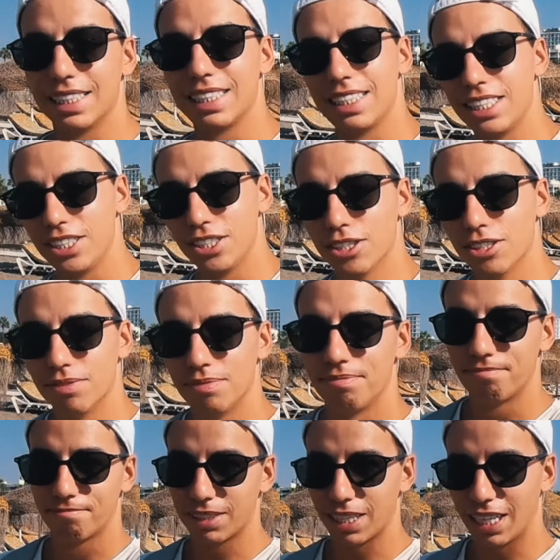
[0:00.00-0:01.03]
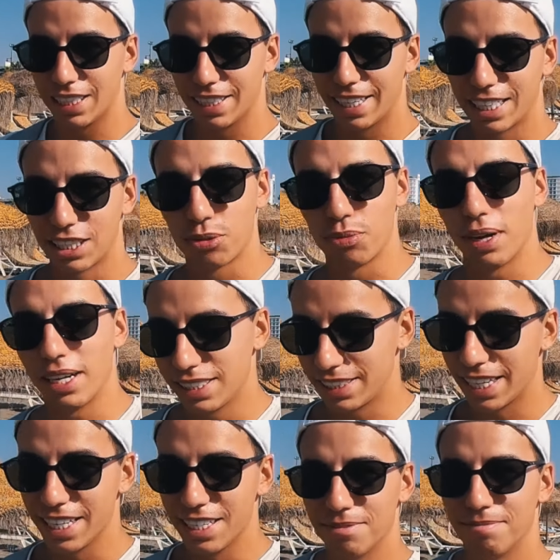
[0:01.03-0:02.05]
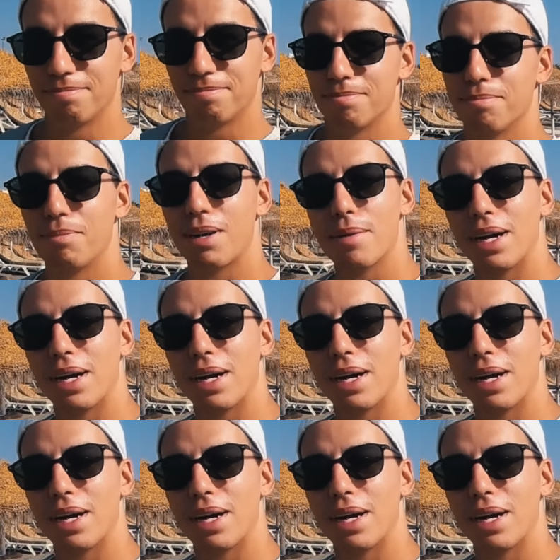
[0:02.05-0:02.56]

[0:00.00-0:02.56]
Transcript: i see you next wednesday bye